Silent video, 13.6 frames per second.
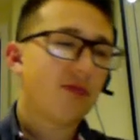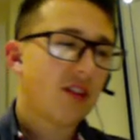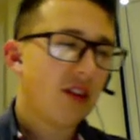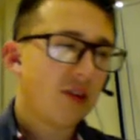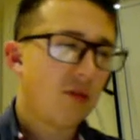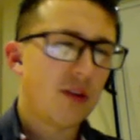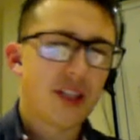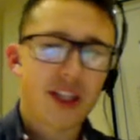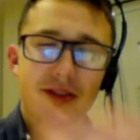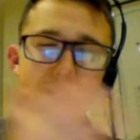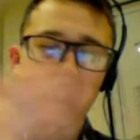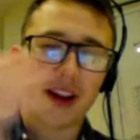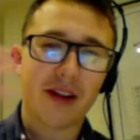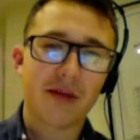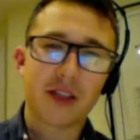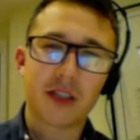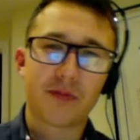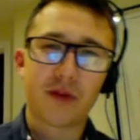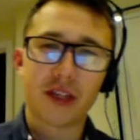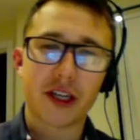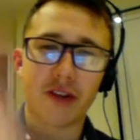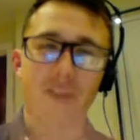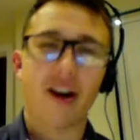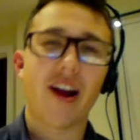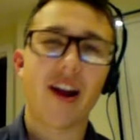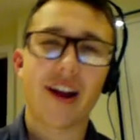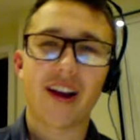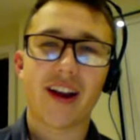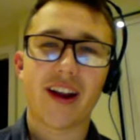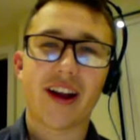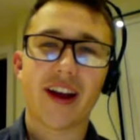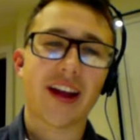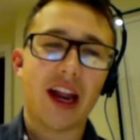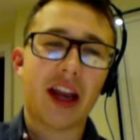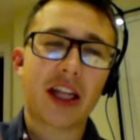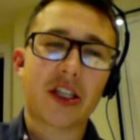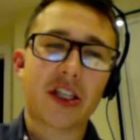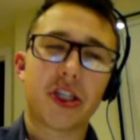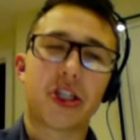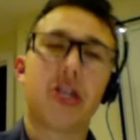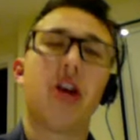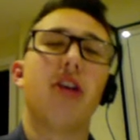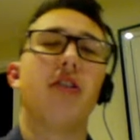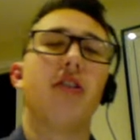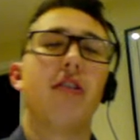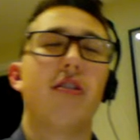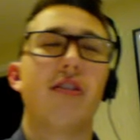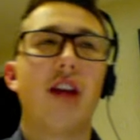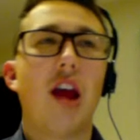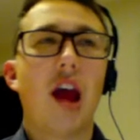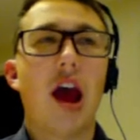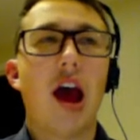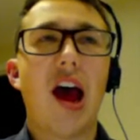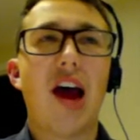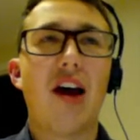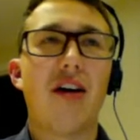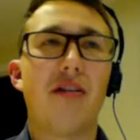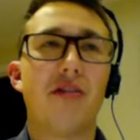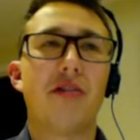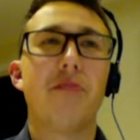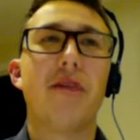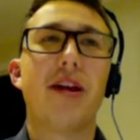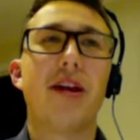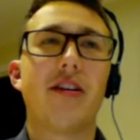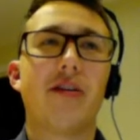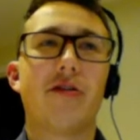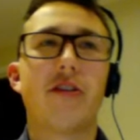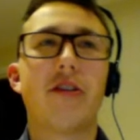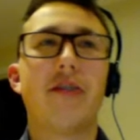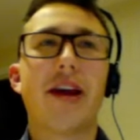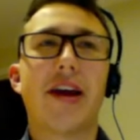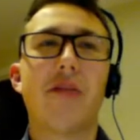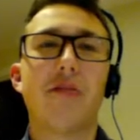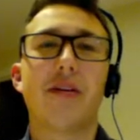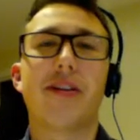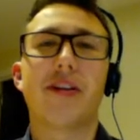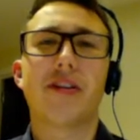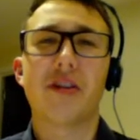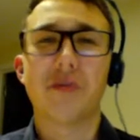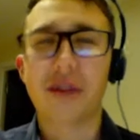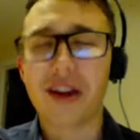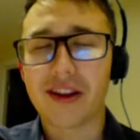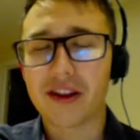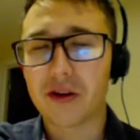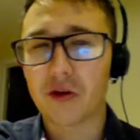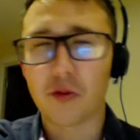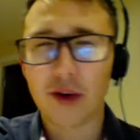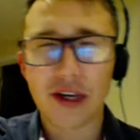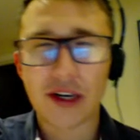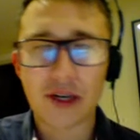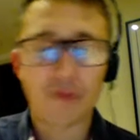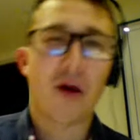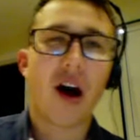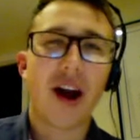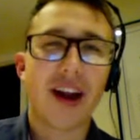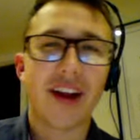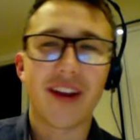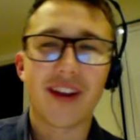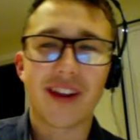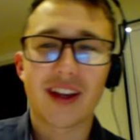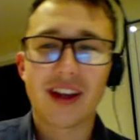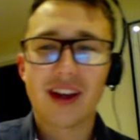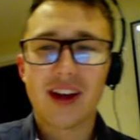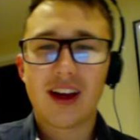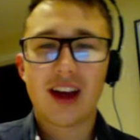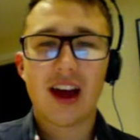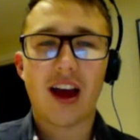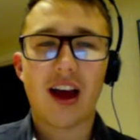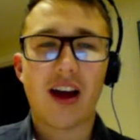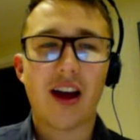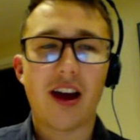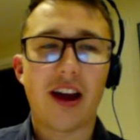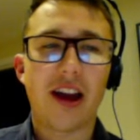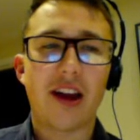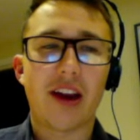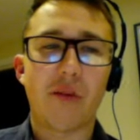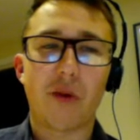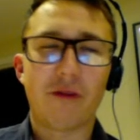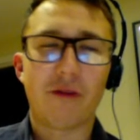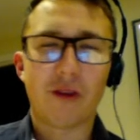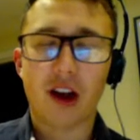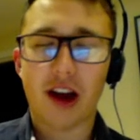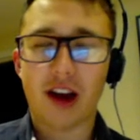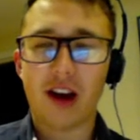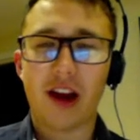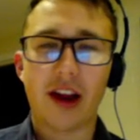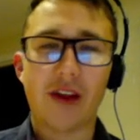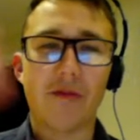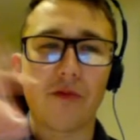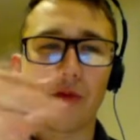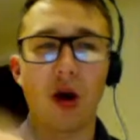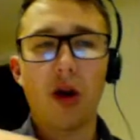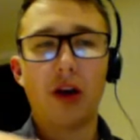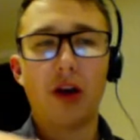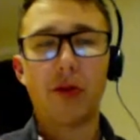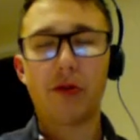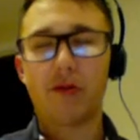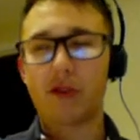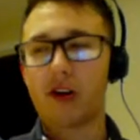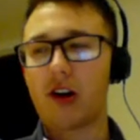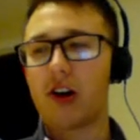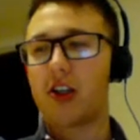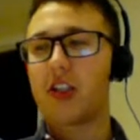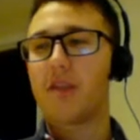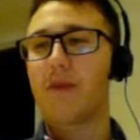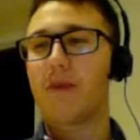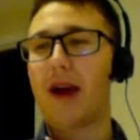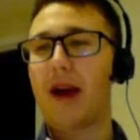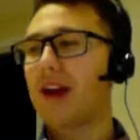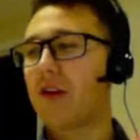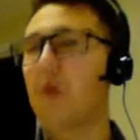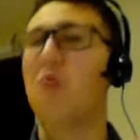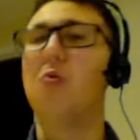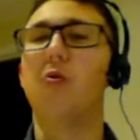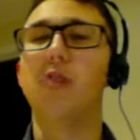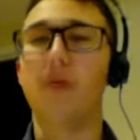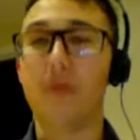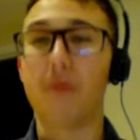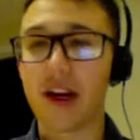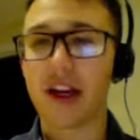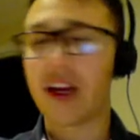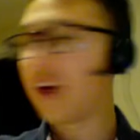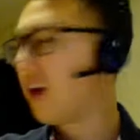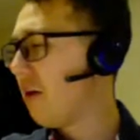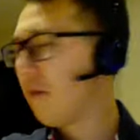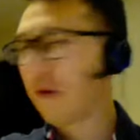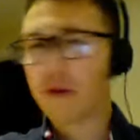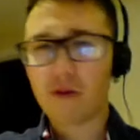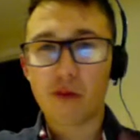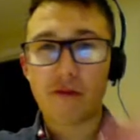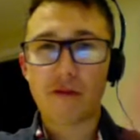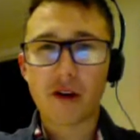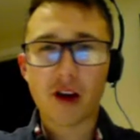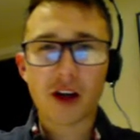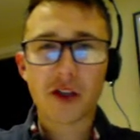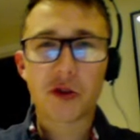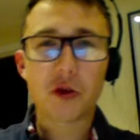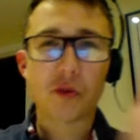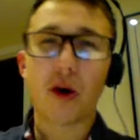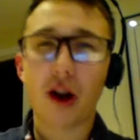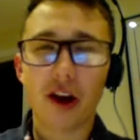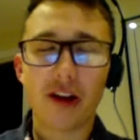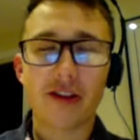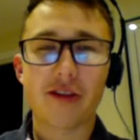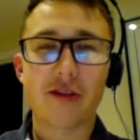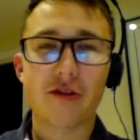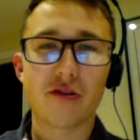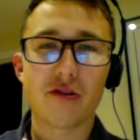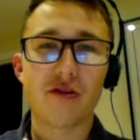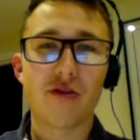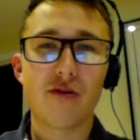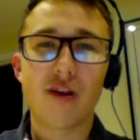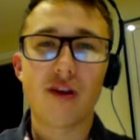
Which is bullshit, right? And it just shows how the mainstream economic system is still completely biased. With regard, not only with regard to banks having all the money, but with regard to your personal